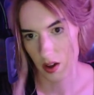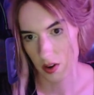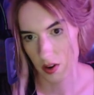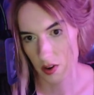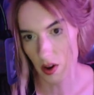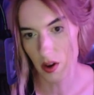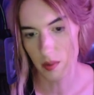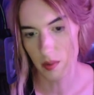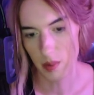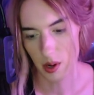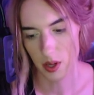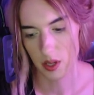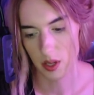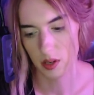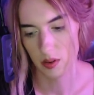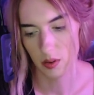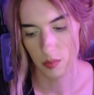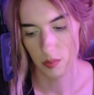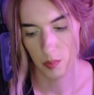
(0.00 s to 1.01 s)

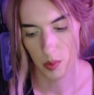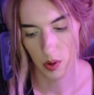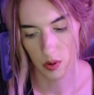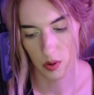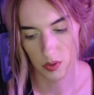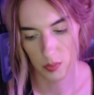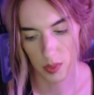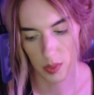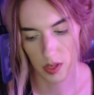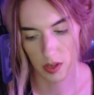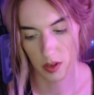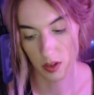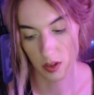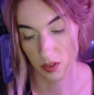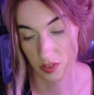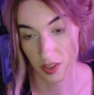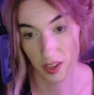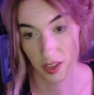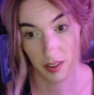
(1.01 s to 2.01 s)
non-American or
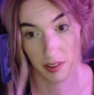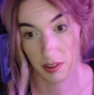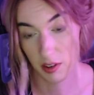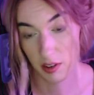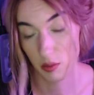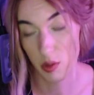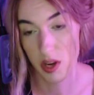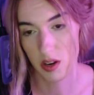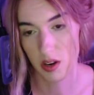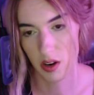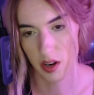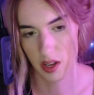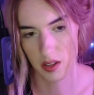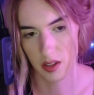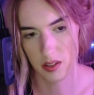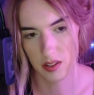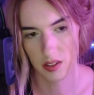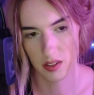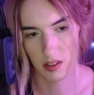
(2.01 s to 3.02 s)
say like a Greek
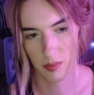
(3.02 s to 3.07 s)
audience.